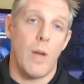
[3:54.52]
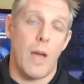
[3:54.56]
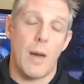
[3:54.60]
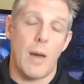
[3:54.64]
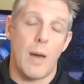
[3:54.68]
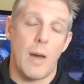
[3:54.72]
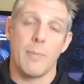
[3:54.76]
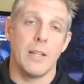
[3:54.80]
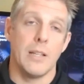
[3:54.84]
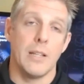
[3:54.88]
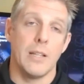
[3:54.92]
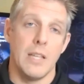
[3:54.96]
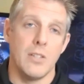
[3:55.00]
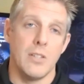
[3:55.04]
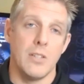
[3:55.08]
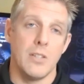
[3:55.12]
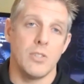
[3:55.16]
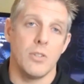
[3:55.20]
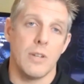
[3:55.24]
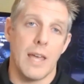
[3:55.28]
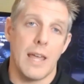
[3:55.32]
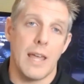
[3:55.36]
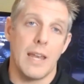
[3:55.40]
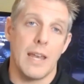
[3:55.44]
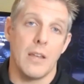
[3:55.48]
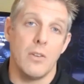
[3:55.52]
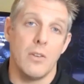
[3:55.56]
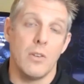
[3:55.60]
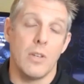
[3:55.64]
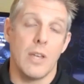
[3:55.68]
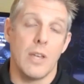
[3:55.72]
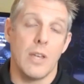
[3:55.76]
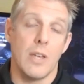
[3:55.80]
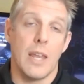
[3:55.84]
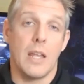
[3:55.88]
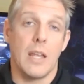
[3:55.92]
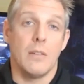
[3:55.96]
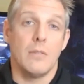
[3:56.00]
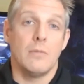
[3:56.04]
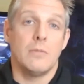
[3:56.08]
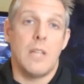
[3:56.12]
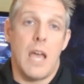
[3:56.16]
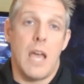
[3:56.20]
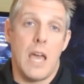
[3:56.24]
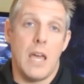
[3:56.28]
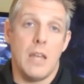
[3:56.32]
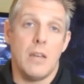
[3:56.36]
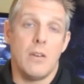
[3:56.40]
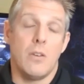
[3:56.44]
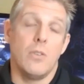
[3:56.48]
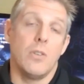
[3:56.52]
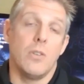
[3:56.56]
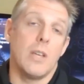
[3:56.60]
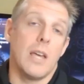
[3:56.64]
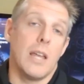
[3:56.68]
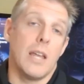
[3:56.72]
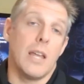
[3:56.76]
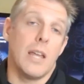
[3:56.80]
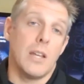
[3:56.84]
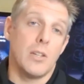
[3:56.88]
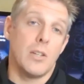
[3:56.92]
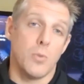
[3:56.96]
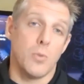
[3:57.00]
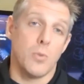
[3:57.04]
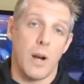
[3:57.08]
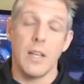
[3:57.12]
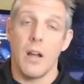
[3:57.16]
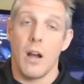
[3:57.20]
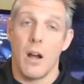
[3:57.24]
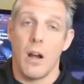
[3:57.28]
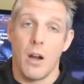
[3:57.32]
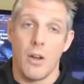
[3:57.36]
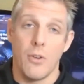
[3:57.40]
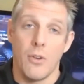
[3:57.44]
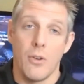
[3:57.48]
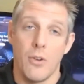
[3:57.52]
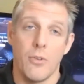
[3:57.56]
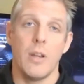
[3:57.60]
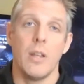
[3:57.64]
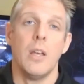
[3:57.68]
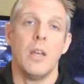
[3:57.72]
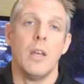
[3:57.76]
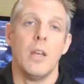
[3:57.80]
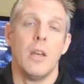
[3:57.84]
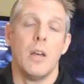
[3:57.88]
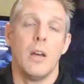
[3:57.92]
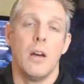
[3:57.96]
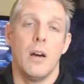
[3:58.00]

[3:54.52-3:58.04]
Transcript: how many leads are you getting? Are you getting 10? Are you getting 20, 100?